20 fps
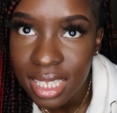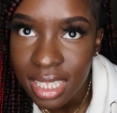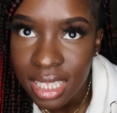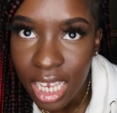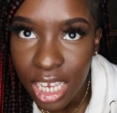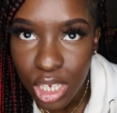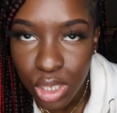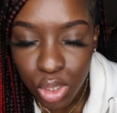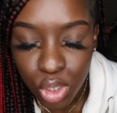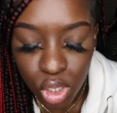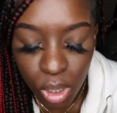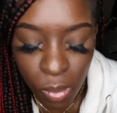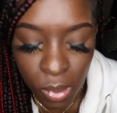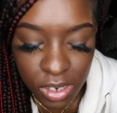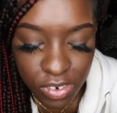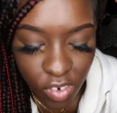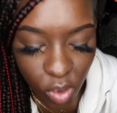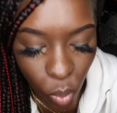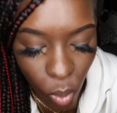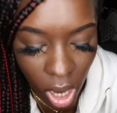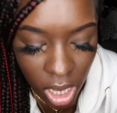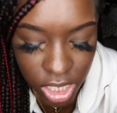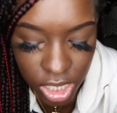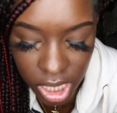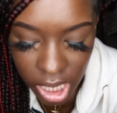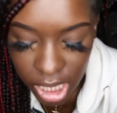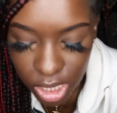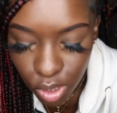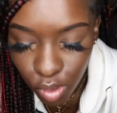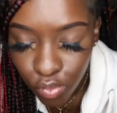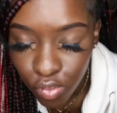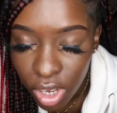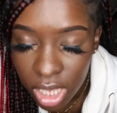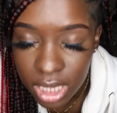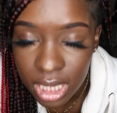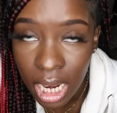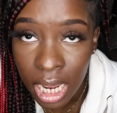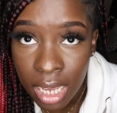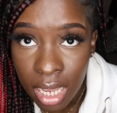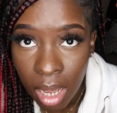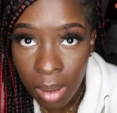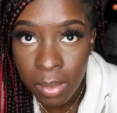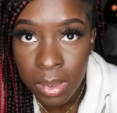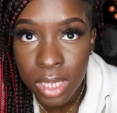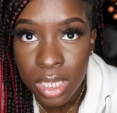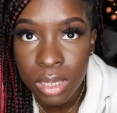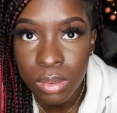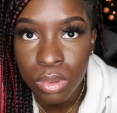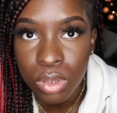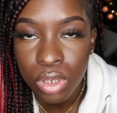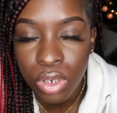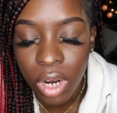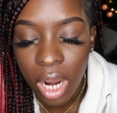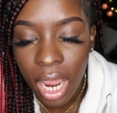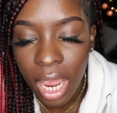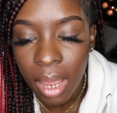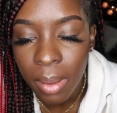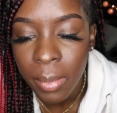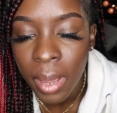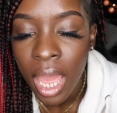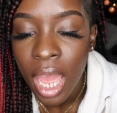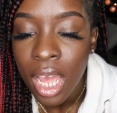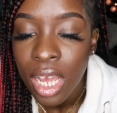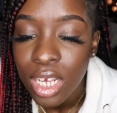thank you so much for watching. Don't forget to like, comment, and subscribe.